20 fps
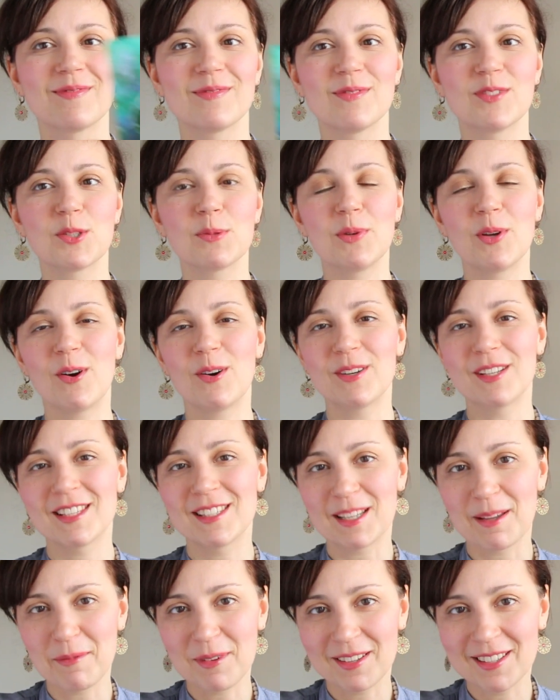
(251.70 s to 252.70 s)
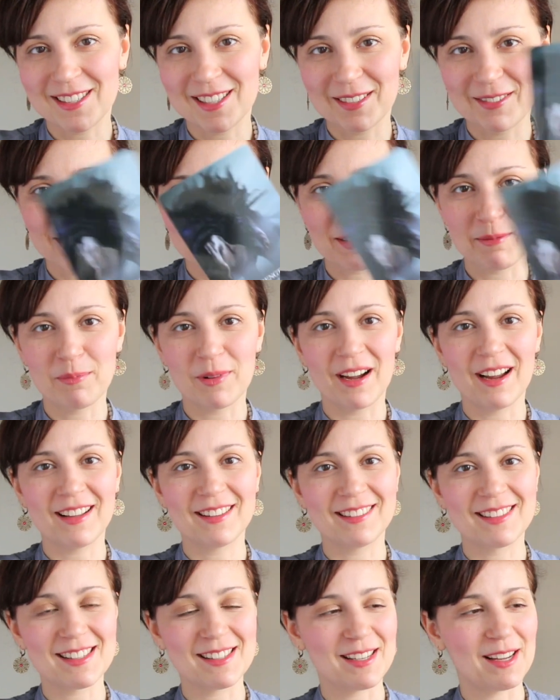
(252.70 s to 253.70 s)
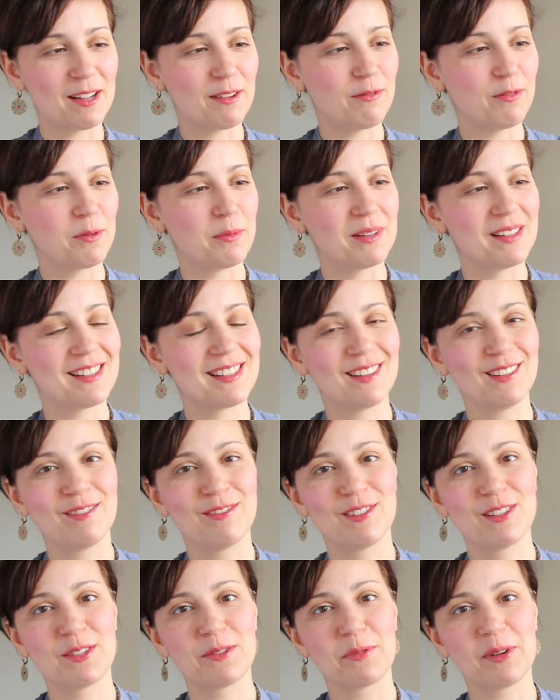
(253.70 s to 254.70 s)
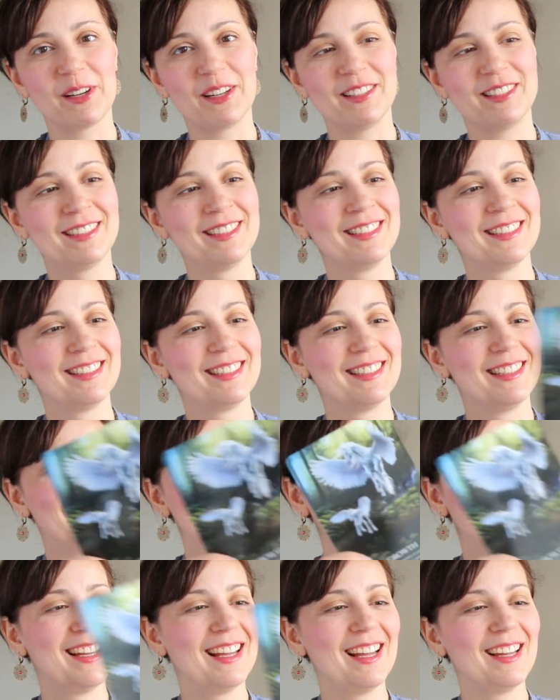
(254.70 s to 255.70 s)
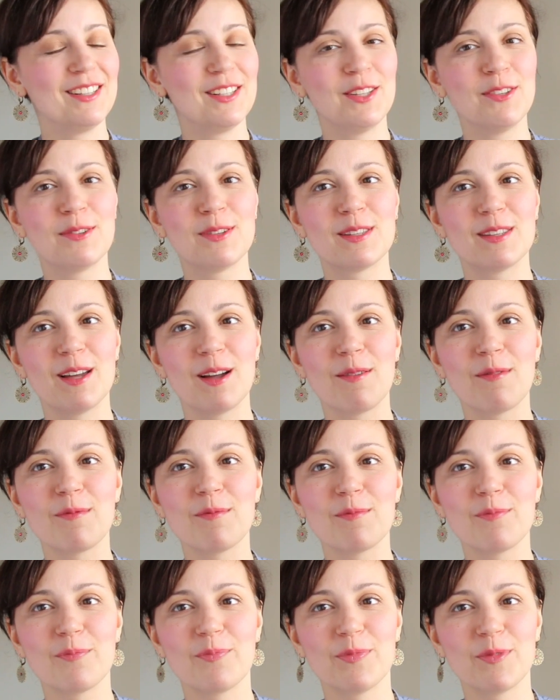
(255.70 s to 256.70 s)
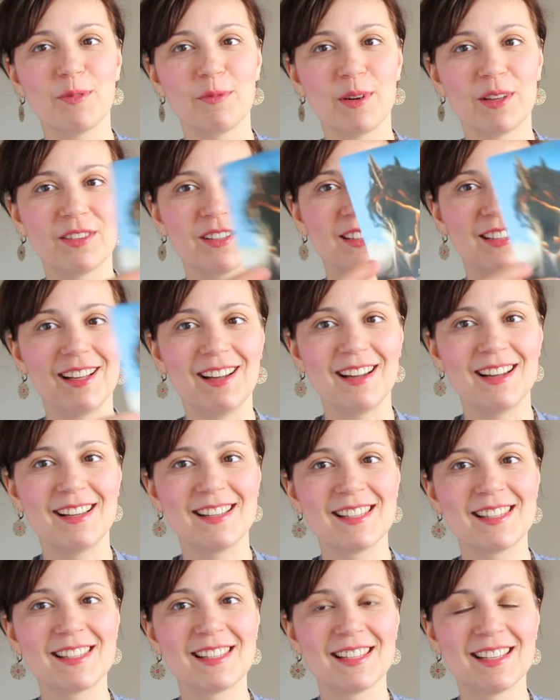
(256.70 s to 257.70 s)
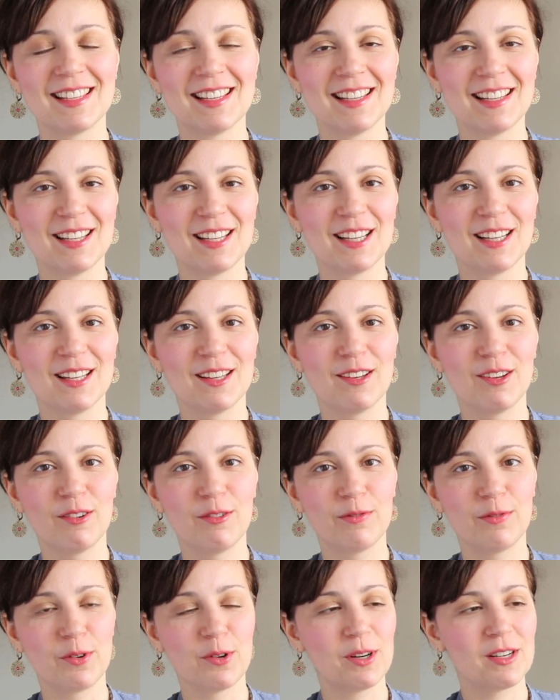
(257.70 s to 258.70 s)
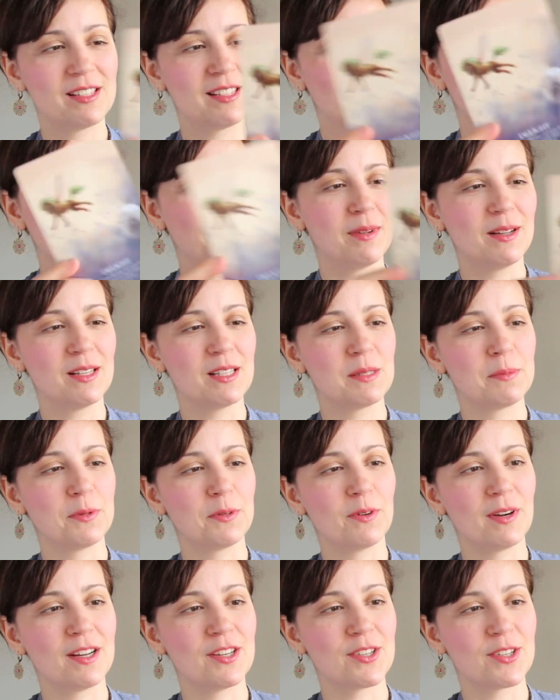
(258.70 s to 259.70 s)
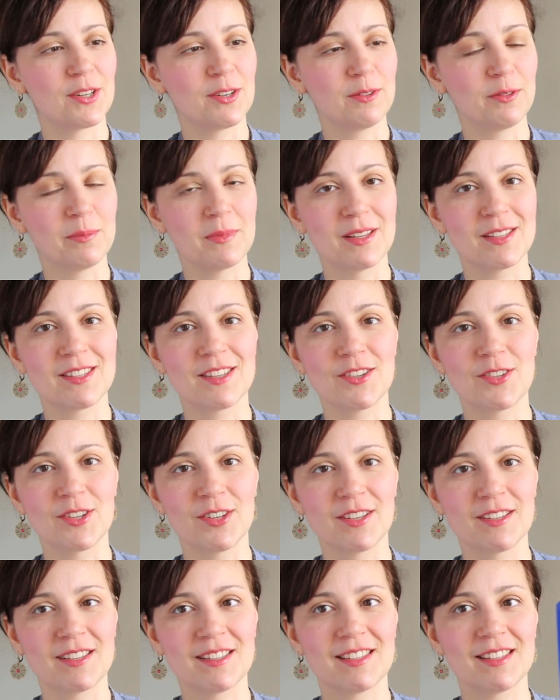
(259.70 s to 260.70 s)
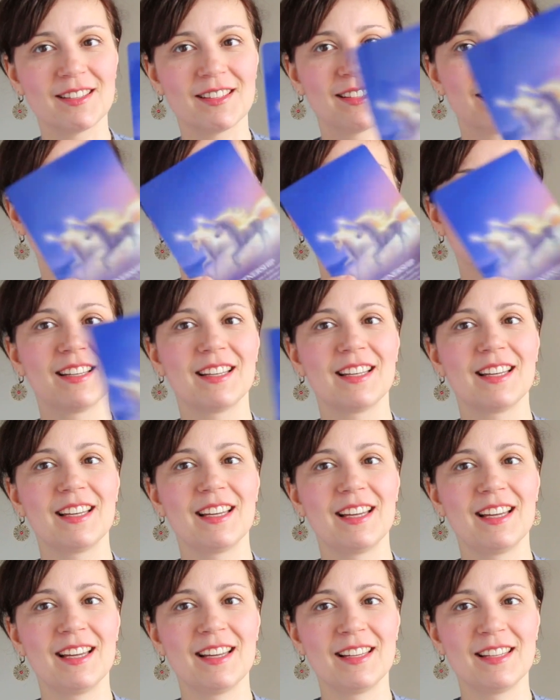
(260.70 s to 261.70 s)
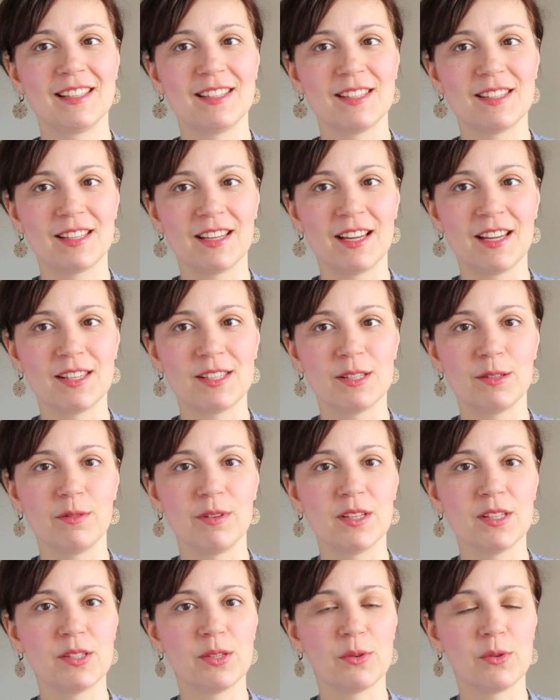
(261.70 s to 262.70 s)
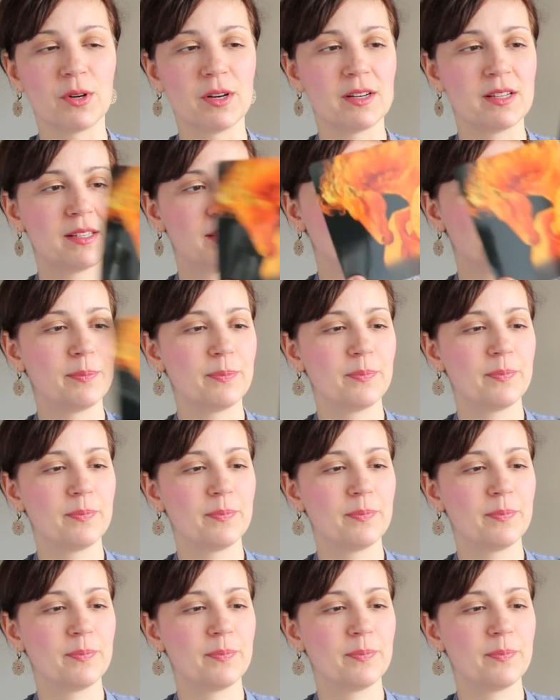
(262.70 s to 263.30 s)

To be honest, I'm considering buying this deck for myself as well and use them with clients for some inspirational messages and as a resource.